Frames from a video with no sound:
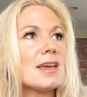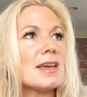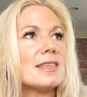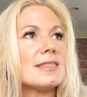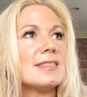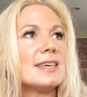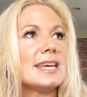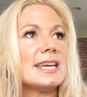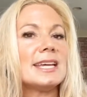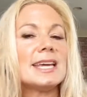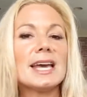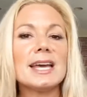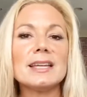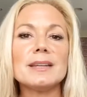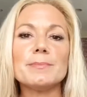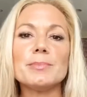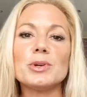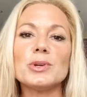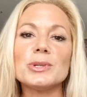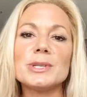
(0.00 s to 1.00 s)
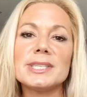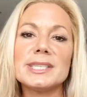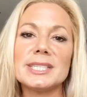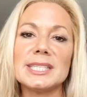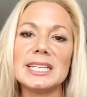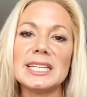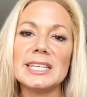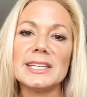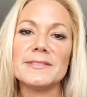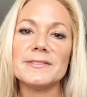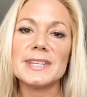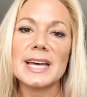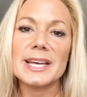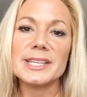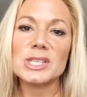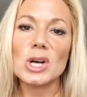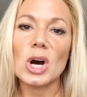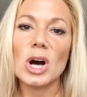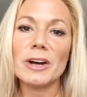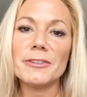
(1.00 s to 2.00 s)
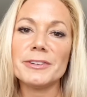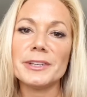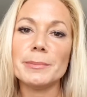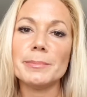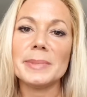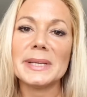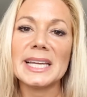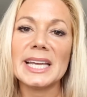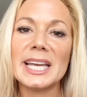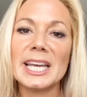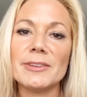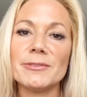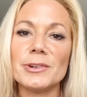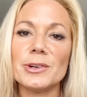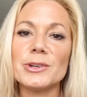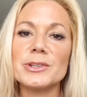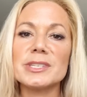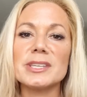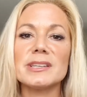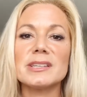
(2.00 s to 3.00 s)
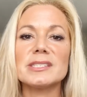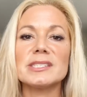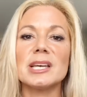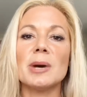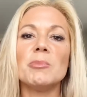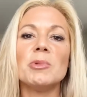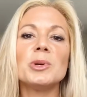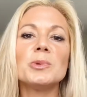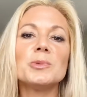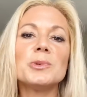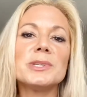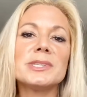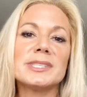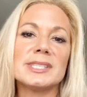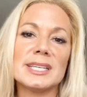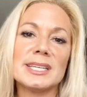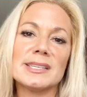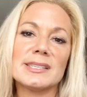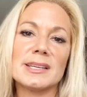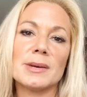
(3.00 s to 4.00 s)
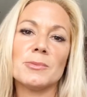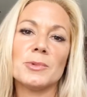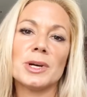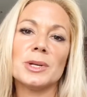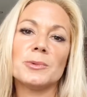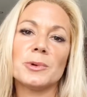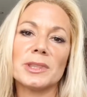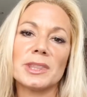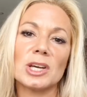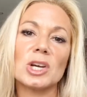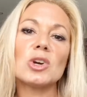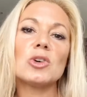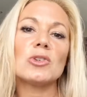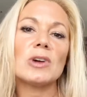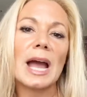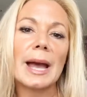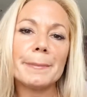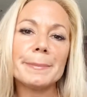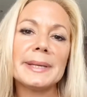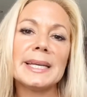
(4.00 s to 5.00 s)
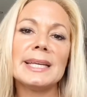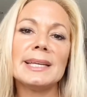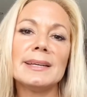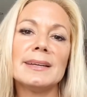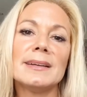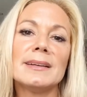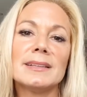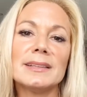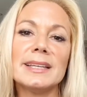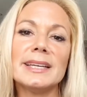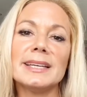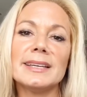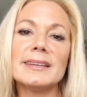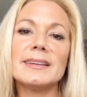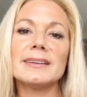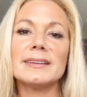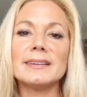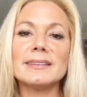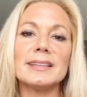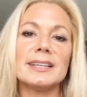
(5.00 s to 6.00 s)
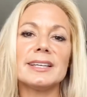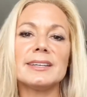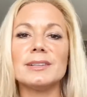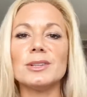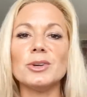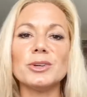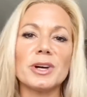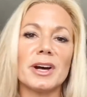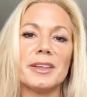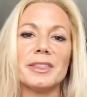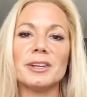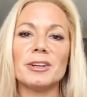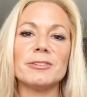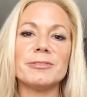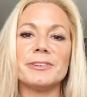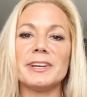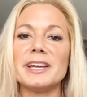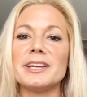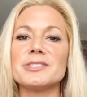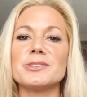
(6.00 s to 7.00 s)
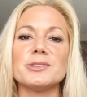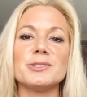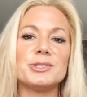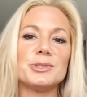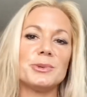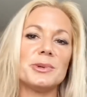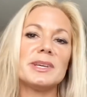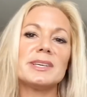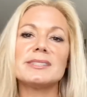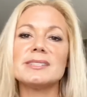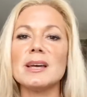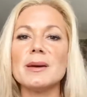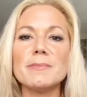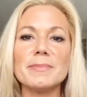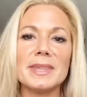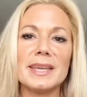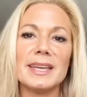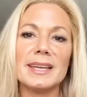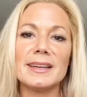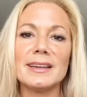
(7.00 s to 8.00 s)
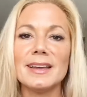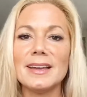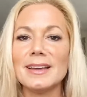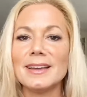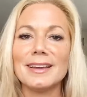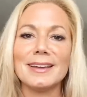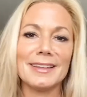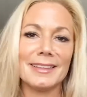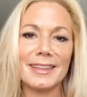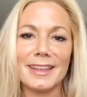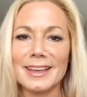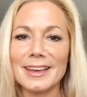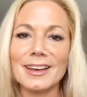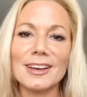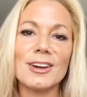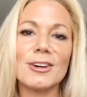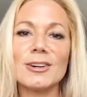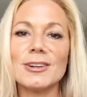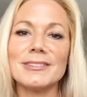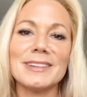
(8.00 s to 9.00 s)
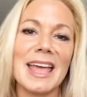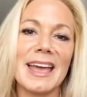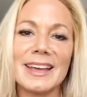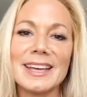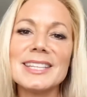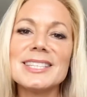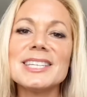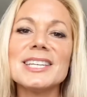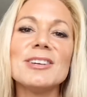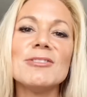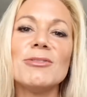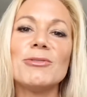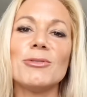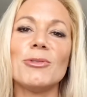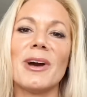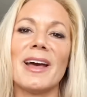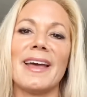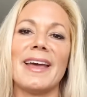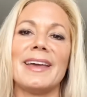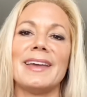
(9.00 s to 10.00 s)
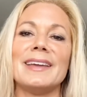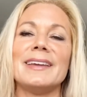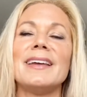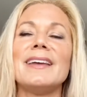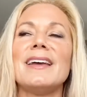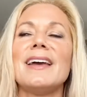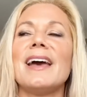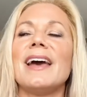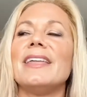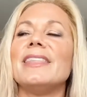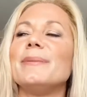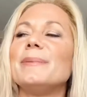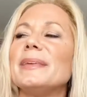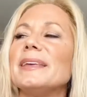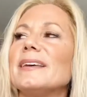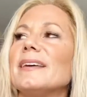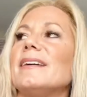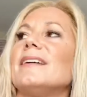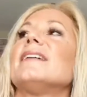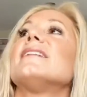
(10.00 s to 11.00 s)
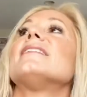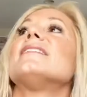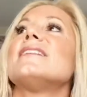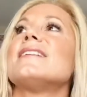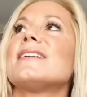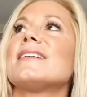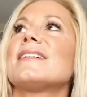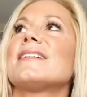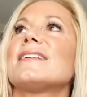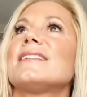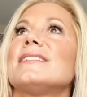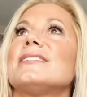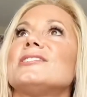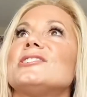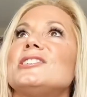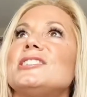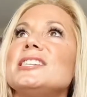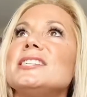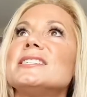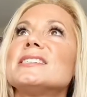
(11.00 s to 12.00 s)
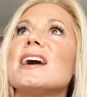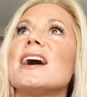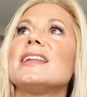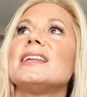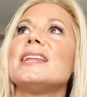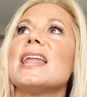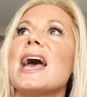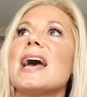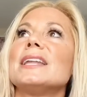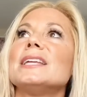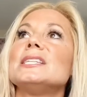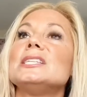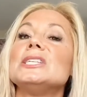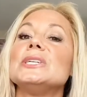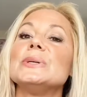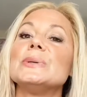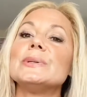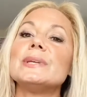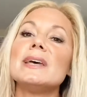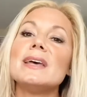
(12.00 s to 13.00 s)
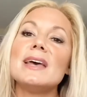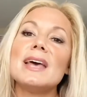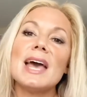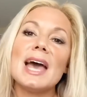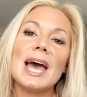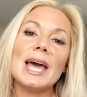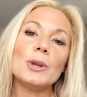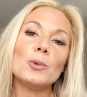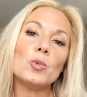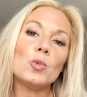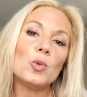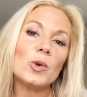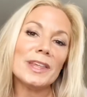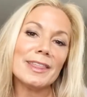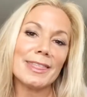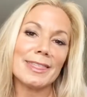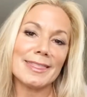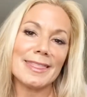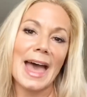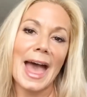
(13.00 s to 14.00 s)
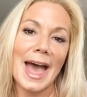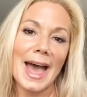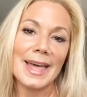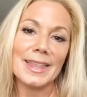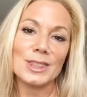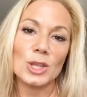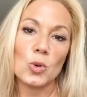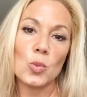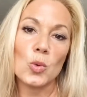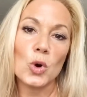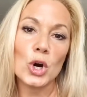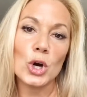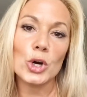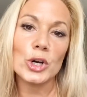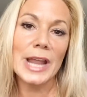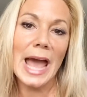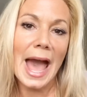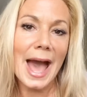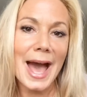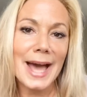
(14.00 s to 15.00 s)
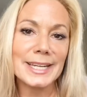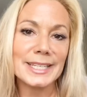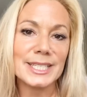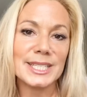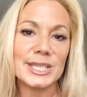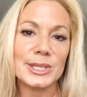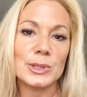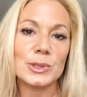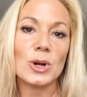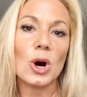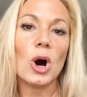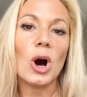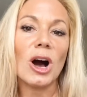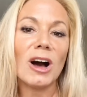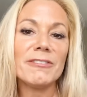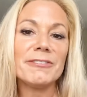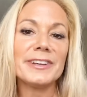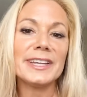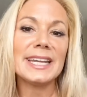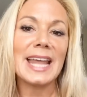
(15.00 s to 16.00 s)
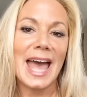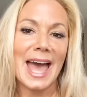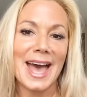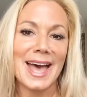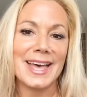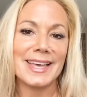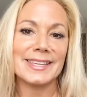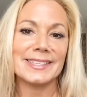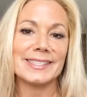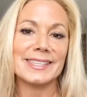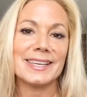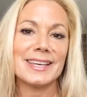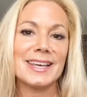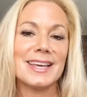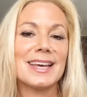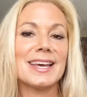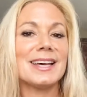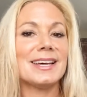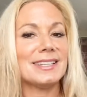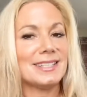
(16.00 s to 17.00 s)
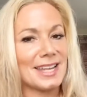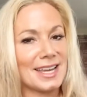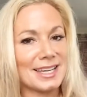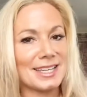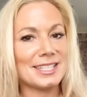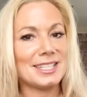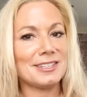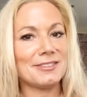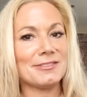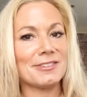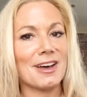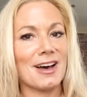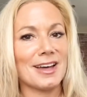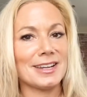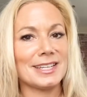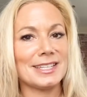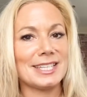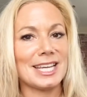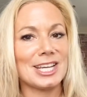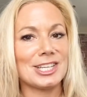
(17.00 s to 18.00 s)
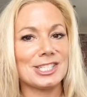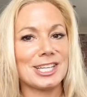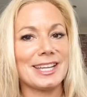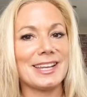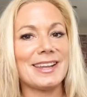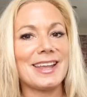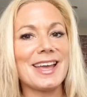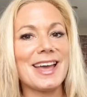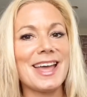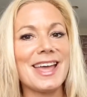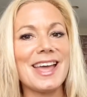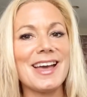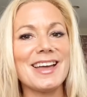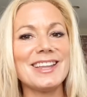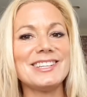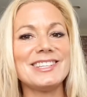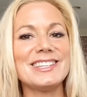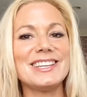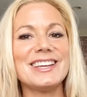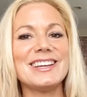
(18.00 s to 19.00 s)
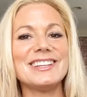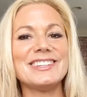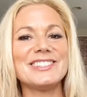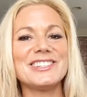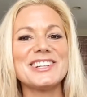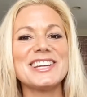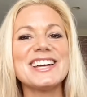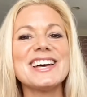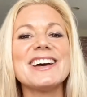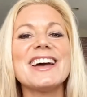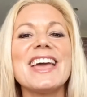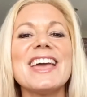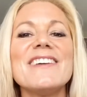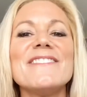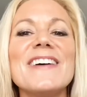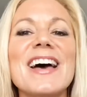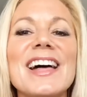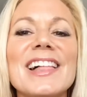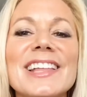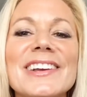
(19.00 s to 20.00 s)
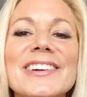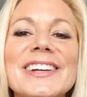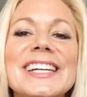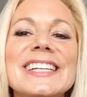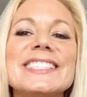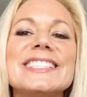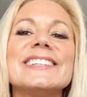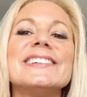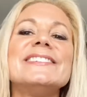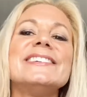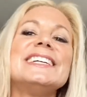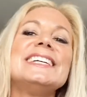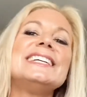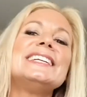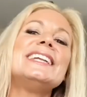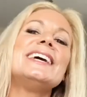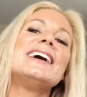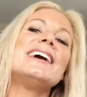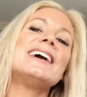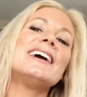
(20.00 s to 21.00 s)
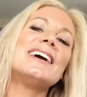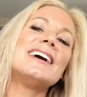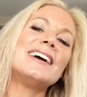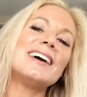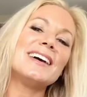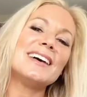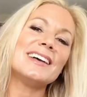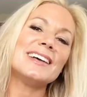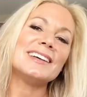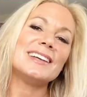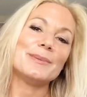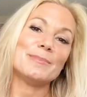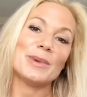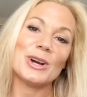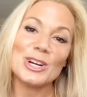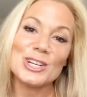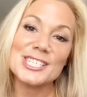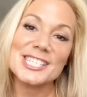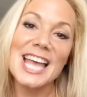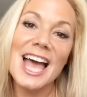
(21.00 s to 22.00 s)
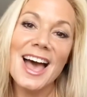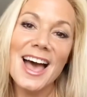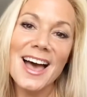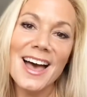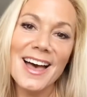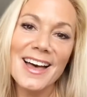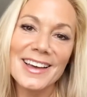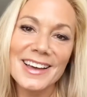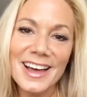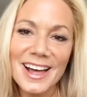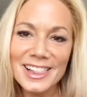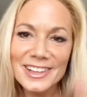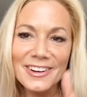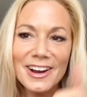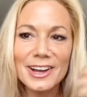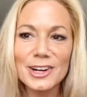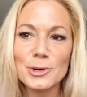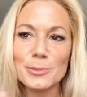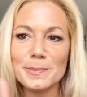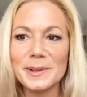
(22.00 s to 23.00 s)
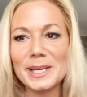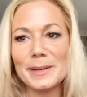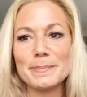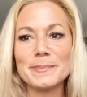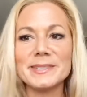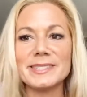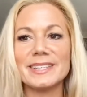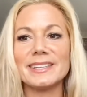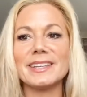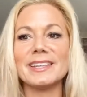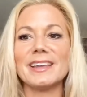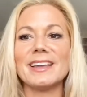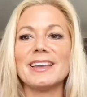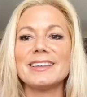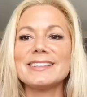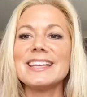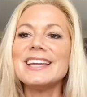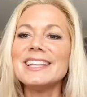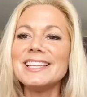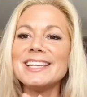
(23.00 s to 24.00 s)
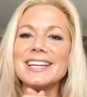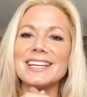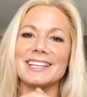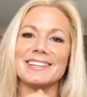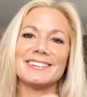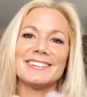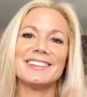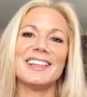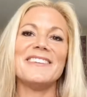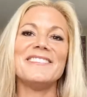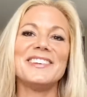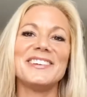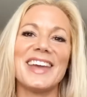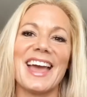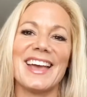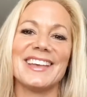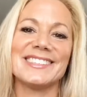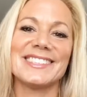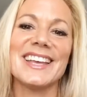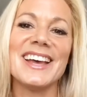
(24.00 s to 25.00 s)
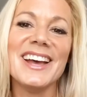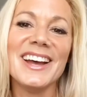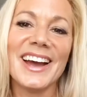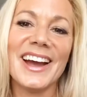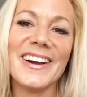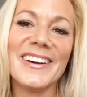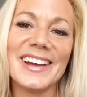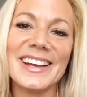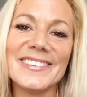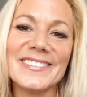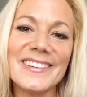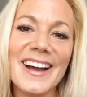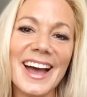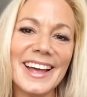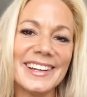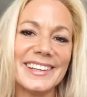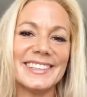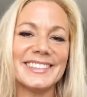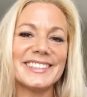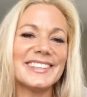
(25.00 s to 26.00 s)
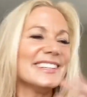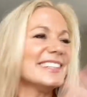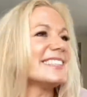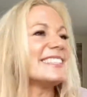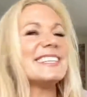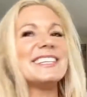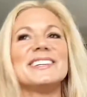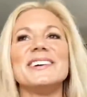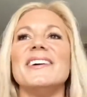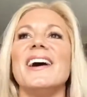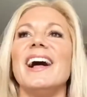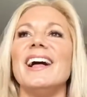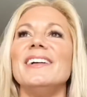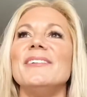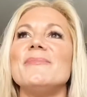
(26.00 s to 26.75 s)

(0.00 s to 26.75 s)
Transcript: They get perceived as often behaviors. Someone will see someone with a crappy look on their face or doing something in a negative way, and they'll be like, ugh, she's got an attitude. And with that, the word attitude often has a negative connotation. Hey, Andrea. Hey, Valerie, Serena, Marsha, Colorado peeps, Cindy, love you guys. All right, Ronald, good to see you all.